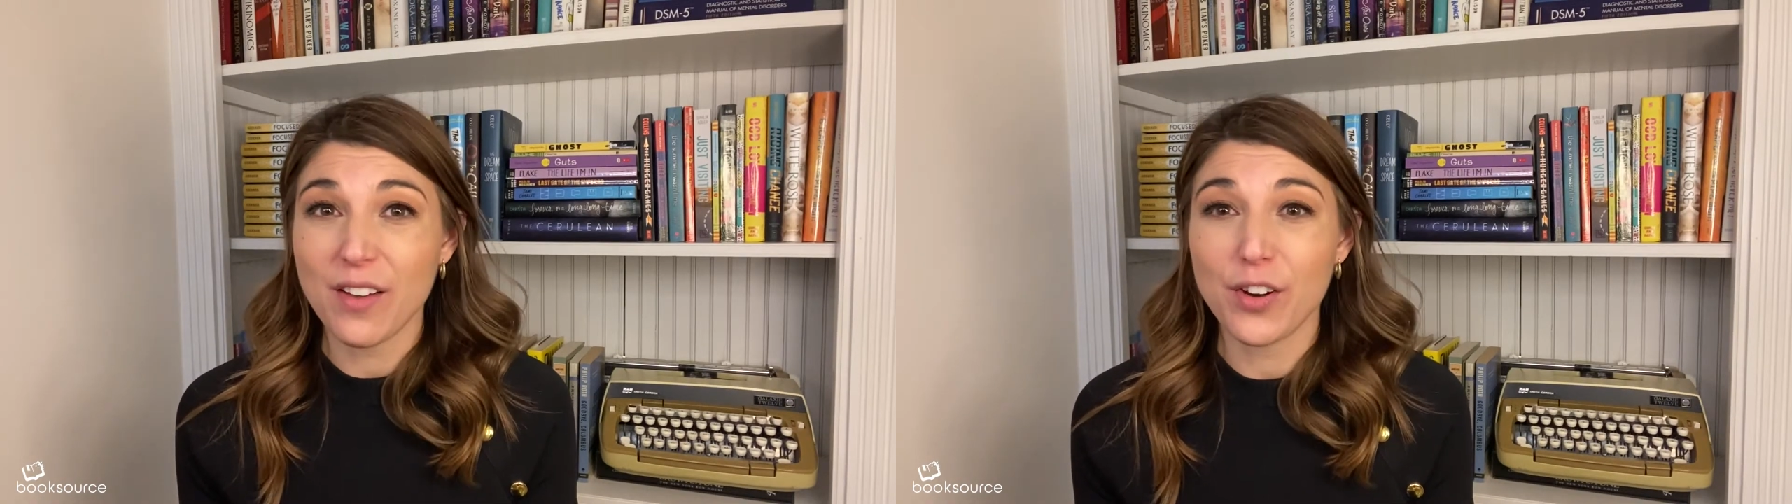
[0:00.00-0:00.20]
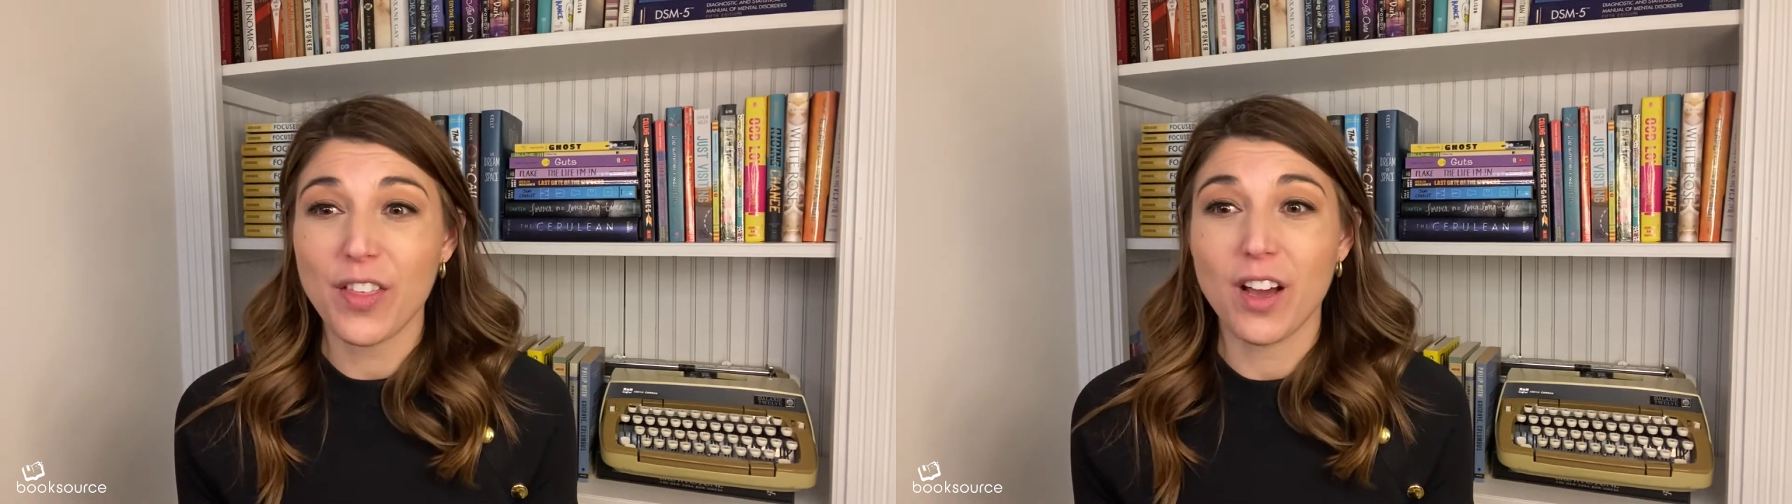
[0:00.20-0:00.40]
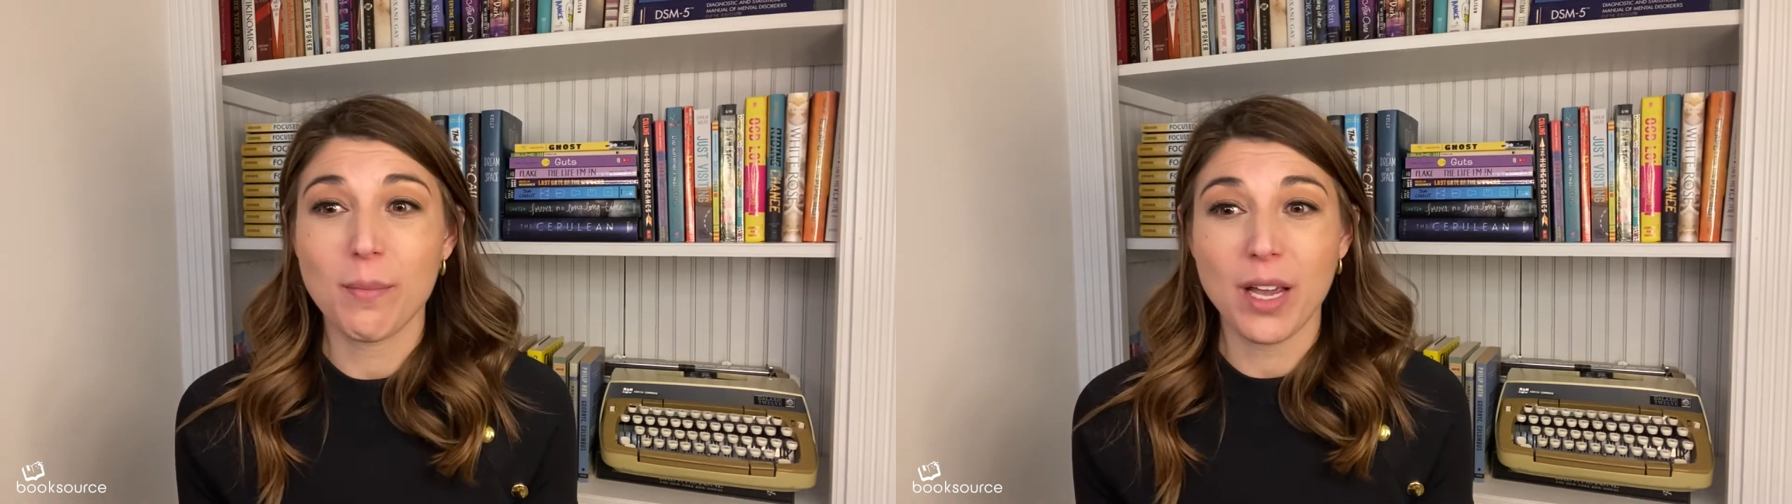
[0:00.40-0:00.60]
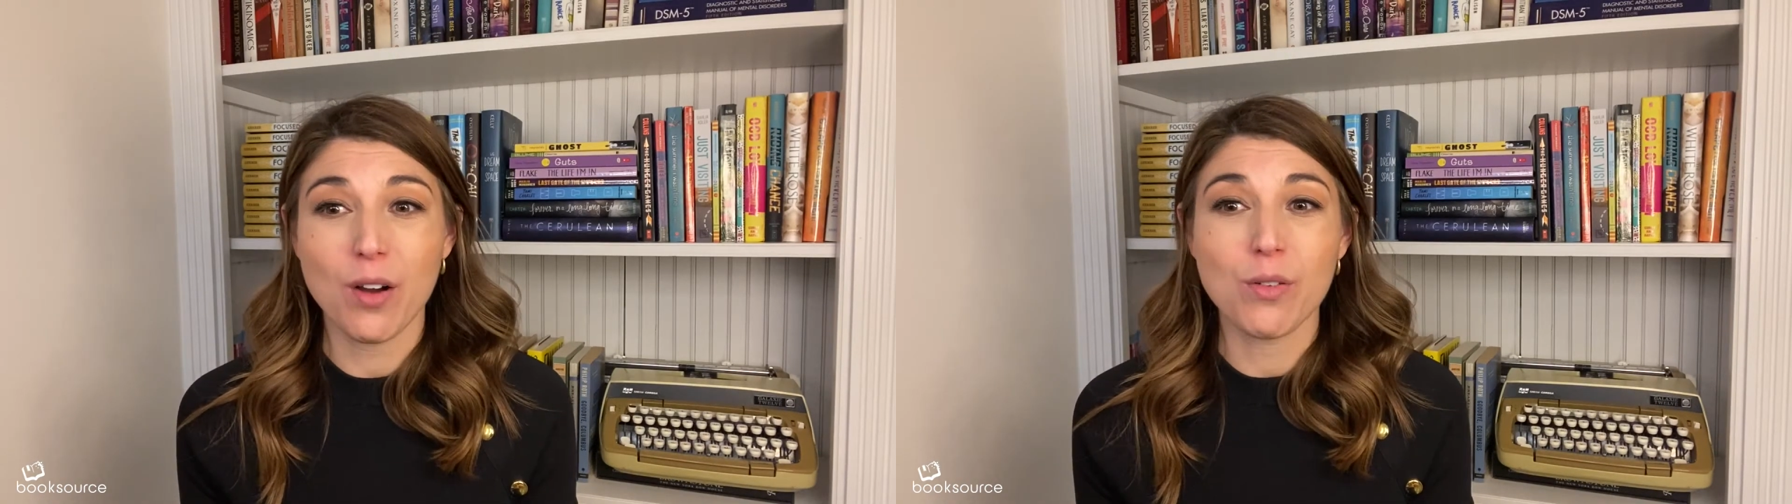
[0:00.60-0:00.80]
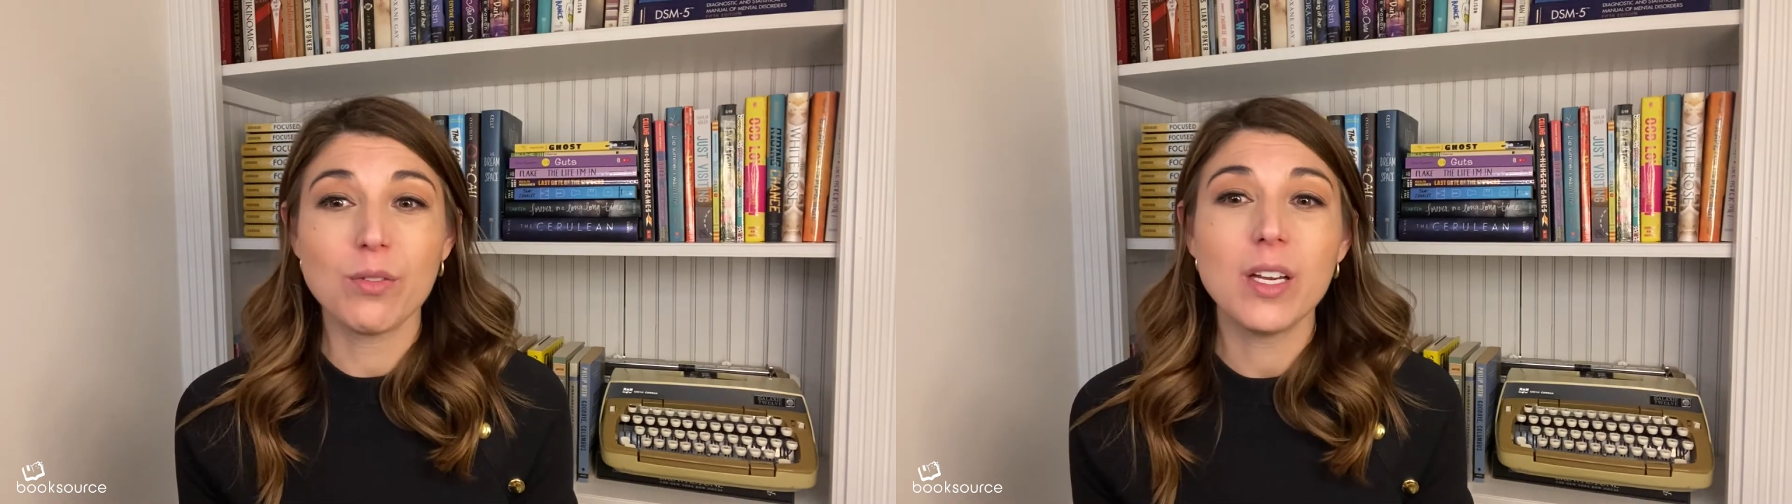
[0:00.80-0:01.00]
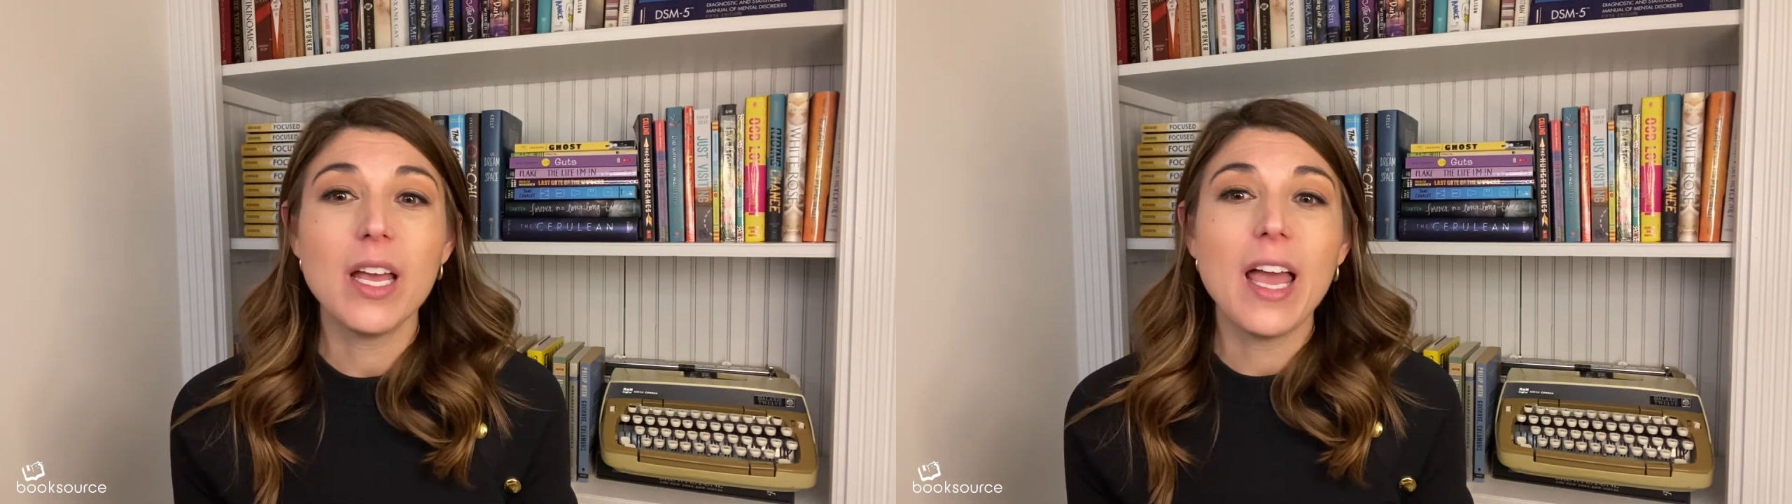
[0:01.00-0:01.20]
everything on my own,